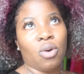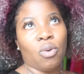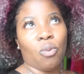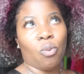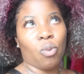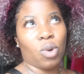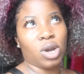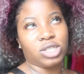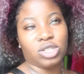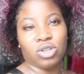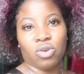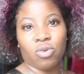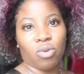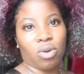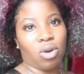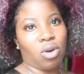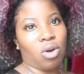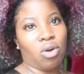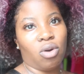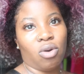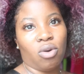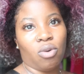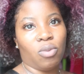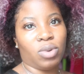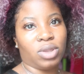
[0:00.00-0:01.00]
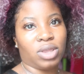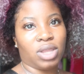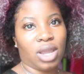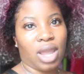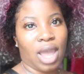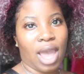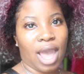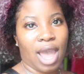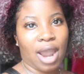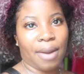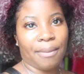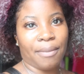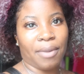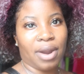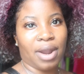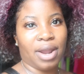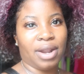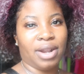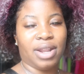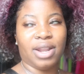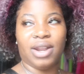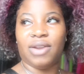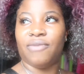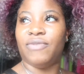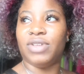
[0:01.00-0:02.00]
what's going on with the camera. And
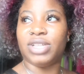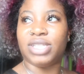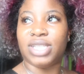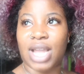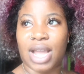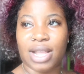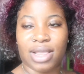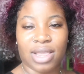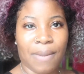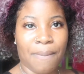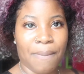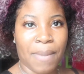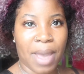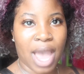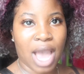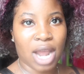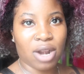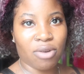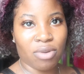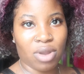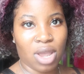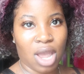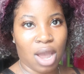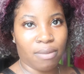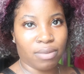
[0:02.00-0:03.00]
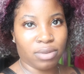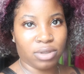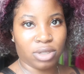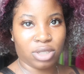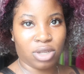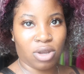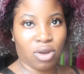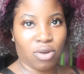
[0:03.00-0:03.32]
then if it's not the battery, I was just